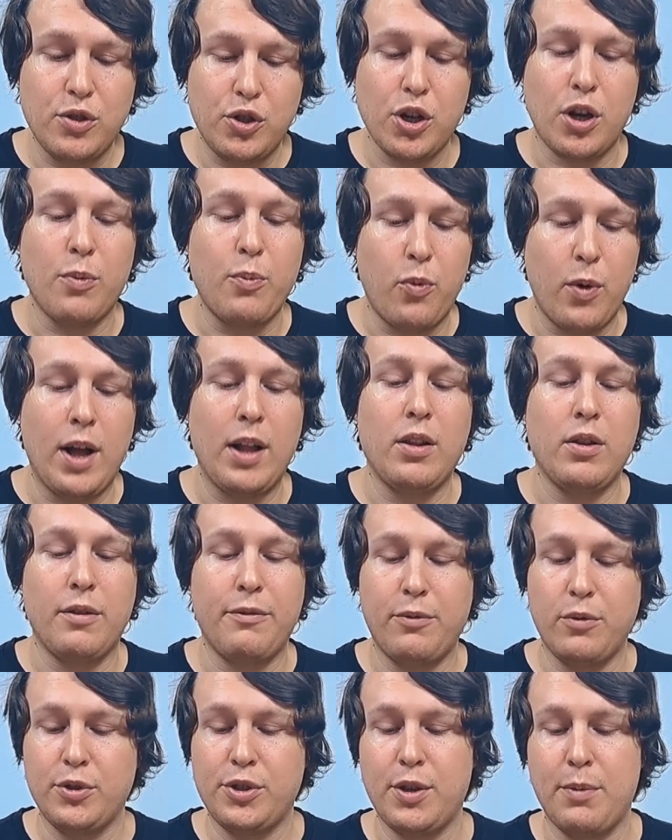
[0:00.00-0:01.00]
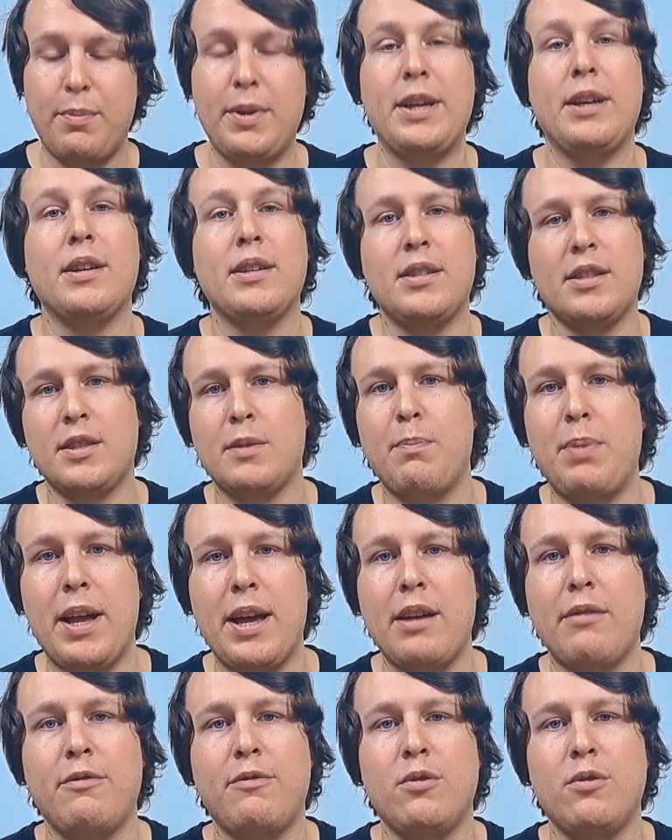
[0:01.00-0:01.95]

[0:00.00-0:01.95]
the job well of also being a display